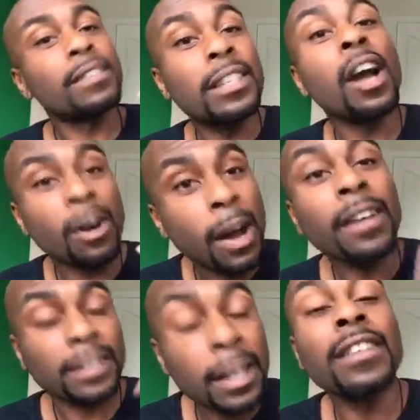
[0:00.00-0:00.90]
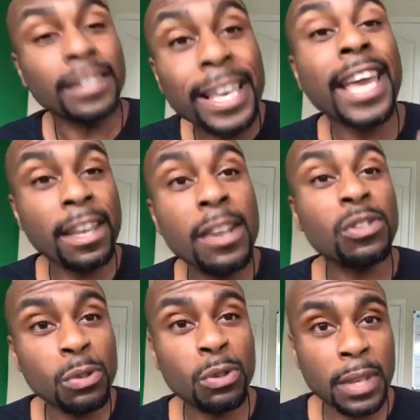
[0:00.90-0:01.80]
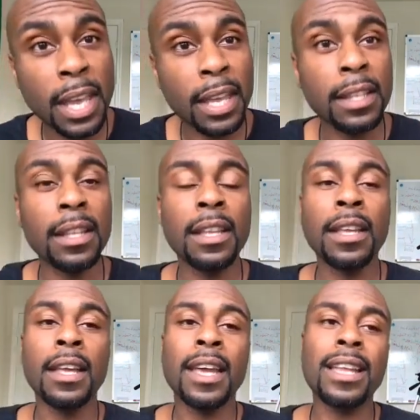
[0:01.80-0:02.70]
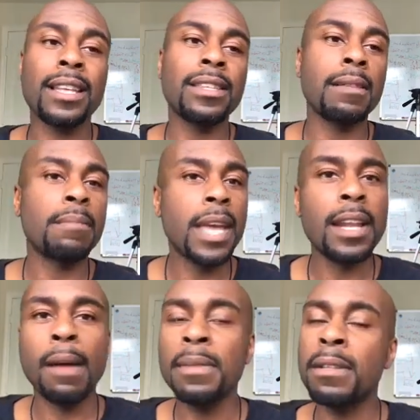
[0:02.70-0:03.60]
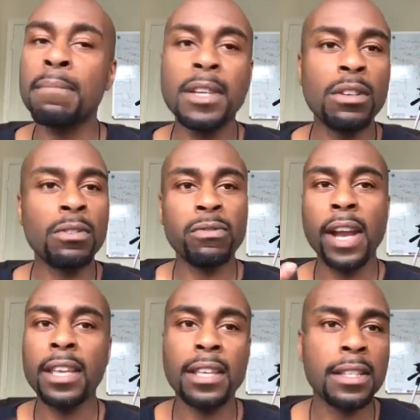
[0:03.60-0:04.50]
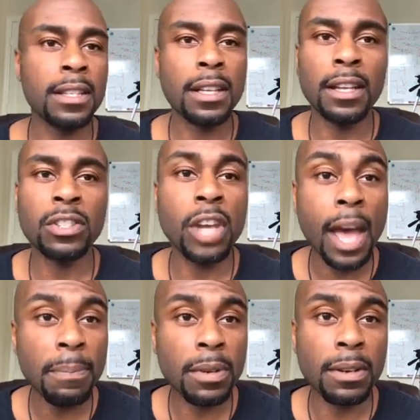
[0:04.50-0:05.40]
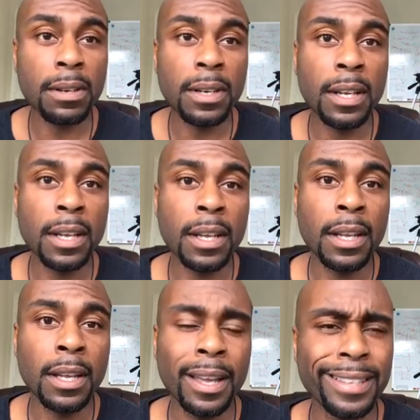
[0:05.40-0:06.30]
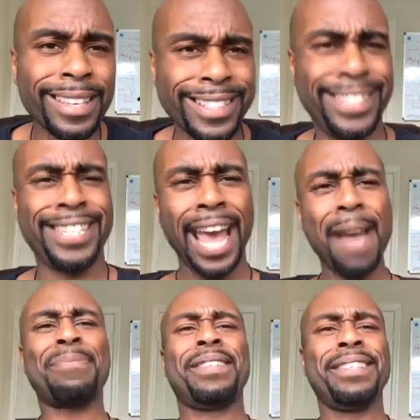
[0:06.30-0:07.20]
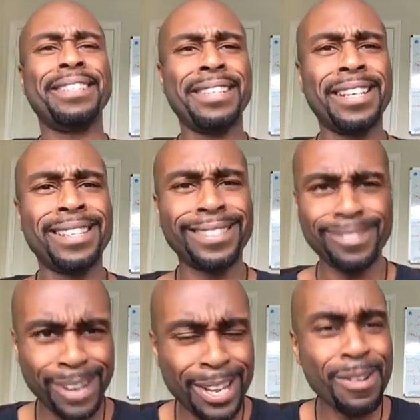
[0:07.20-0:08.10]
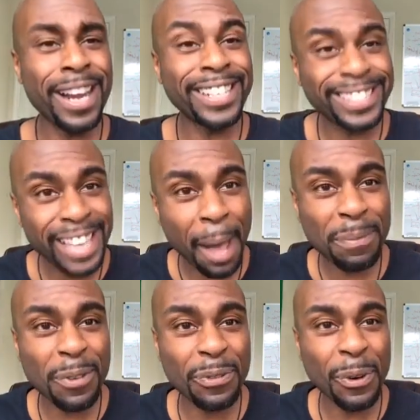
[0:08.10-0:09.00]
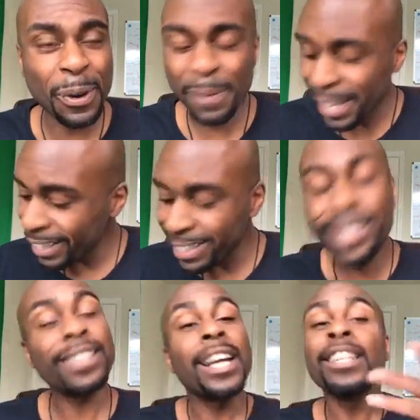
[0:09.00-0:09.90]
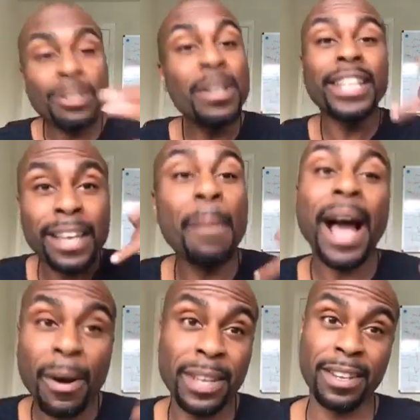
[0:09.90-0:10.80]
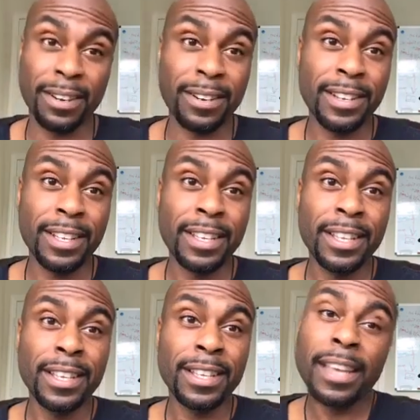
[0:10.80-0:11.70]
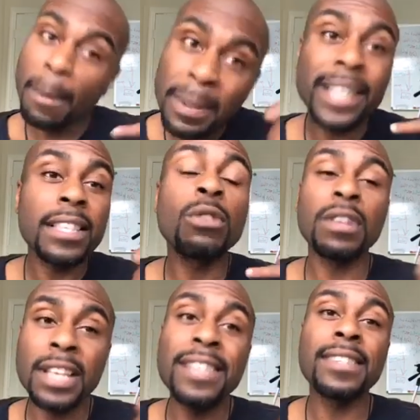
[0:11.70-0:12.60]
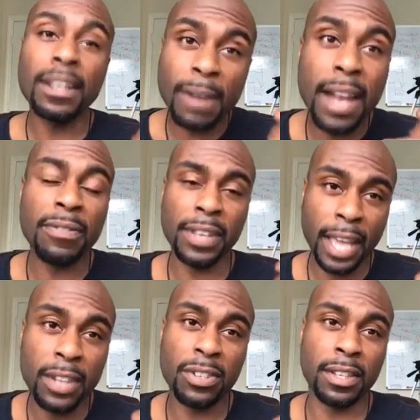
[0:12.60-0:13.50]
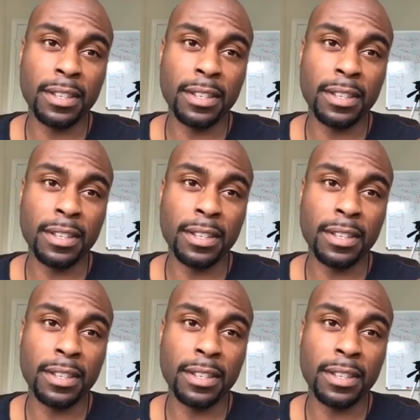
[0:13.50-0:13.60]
Yo, uh, get here as soon as you can. And I said, man, I'm in the middle of writing a chapter. And he said, a chapter? What are you writing a chapter for, man? Listen, you need to come out here. Come get this instant gratification.